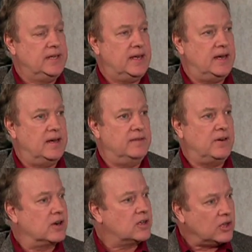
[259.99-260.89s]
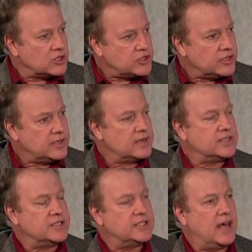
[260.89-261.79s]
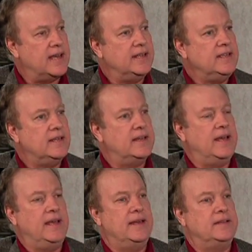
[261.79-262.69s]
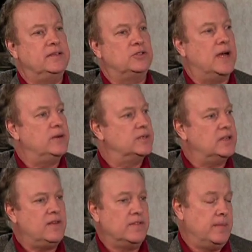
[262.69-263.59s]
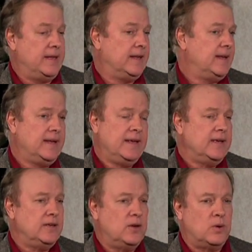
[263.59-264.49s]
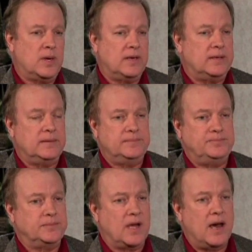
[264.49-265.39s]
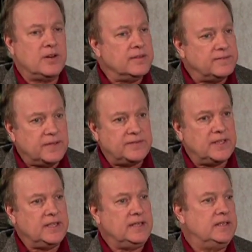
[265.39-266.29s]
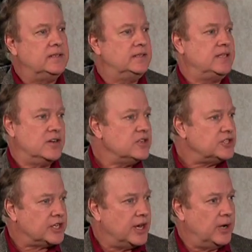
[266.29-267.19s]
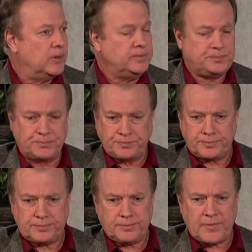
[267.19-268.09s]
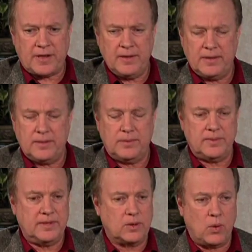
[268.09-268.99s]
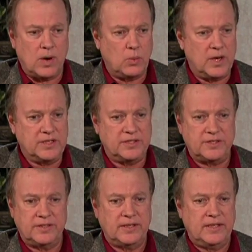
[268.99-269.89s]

of our culture and our society and tried to resolve them. And, 150 years ago, the court was,